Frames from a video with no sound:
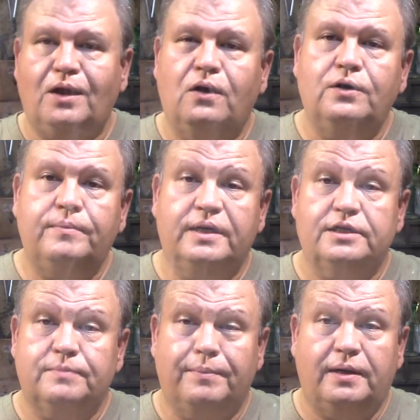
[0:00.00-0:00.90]
Only
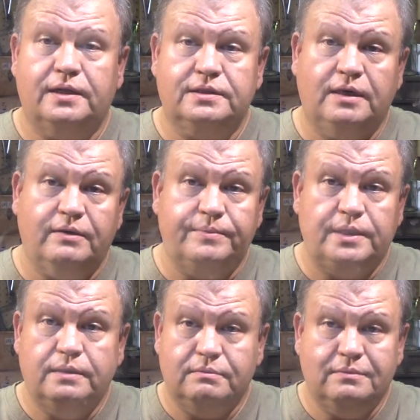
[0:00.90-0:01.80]
because my pot is now
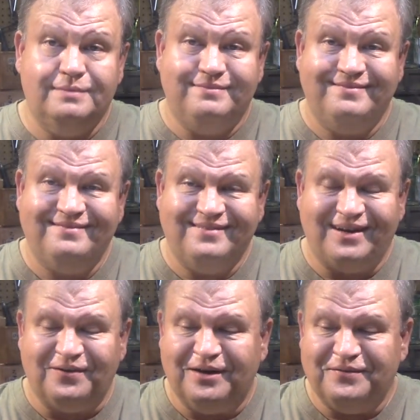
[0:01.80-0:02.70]
empty. I
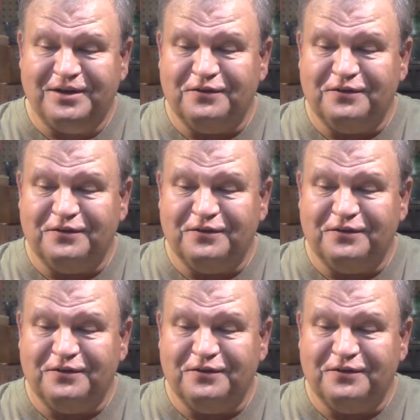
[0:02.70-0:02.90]
don't have any